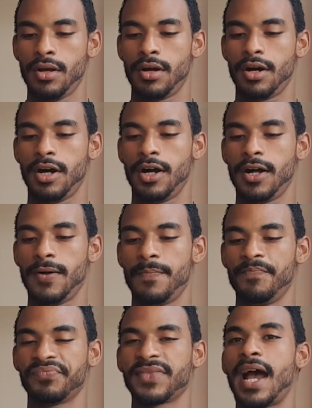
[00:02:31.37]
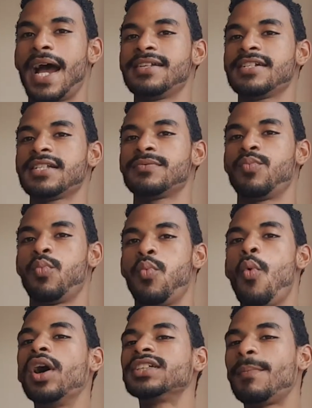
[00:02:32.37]
Aizen
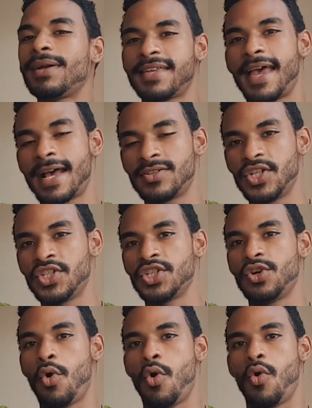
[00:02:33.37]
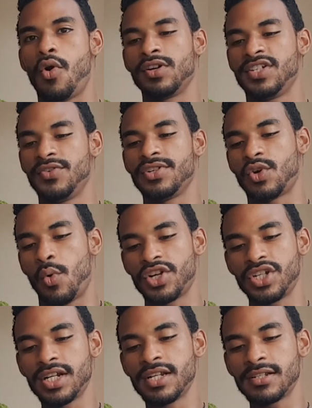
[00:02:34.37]
was about to ask Ichigo a serious
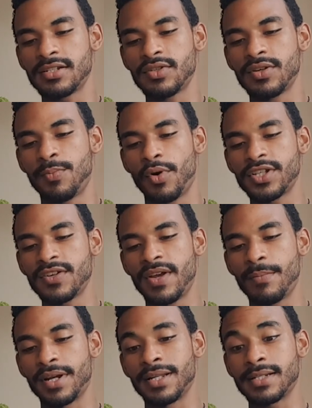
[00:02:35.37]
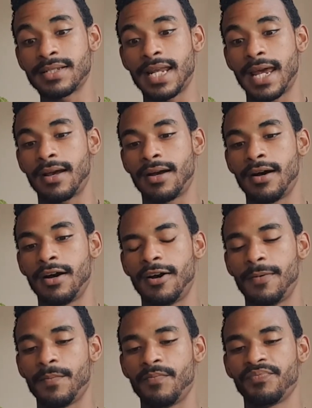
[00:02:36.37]
question, it looks to the point of it, but it looks like
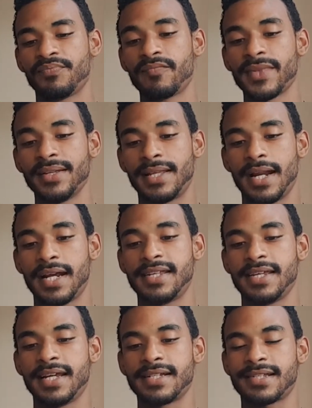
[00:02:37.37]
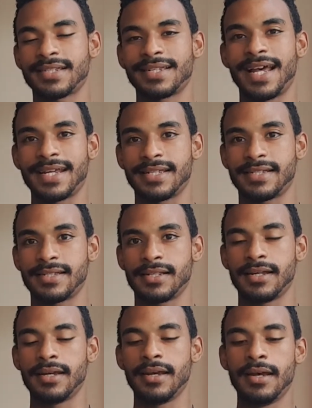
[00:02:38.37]
that Aizen gets sliced
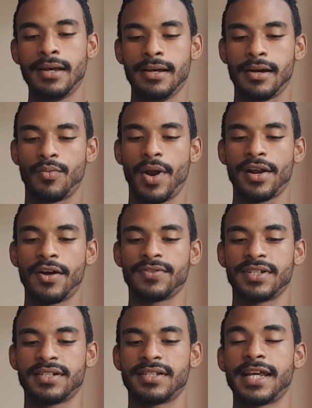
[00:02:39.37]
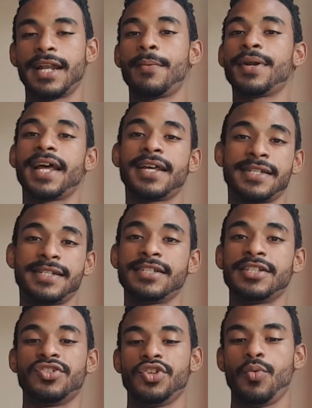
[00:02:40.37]
right off the set. And I guess this
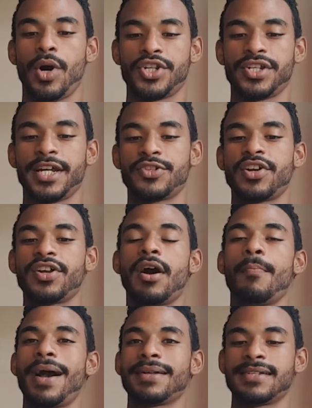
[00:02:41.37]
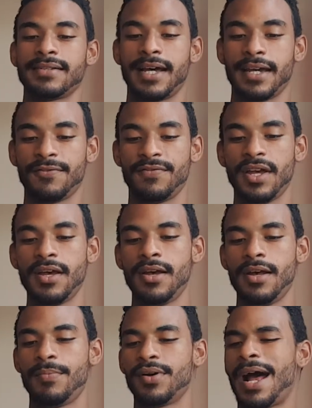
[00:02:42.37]
is Yuwatch again, trying to come back to life.
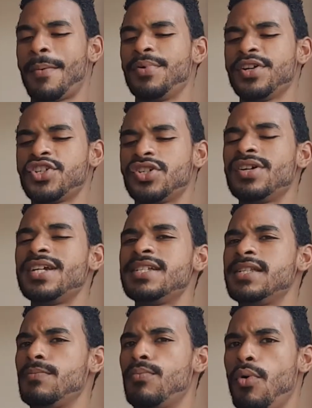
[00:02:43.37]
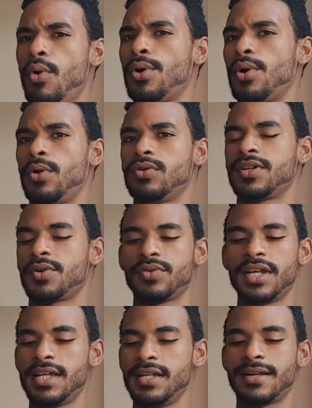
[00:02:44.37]
But I'm pretty sure he's immortal, so I don't
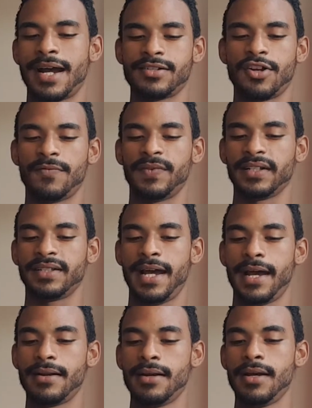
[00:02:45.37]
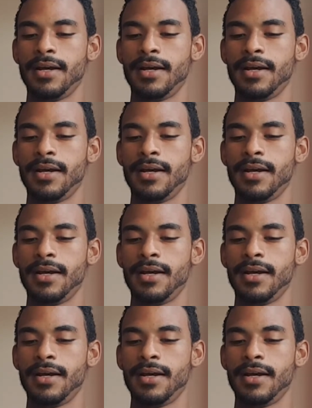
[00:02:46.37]
think he dies off like that.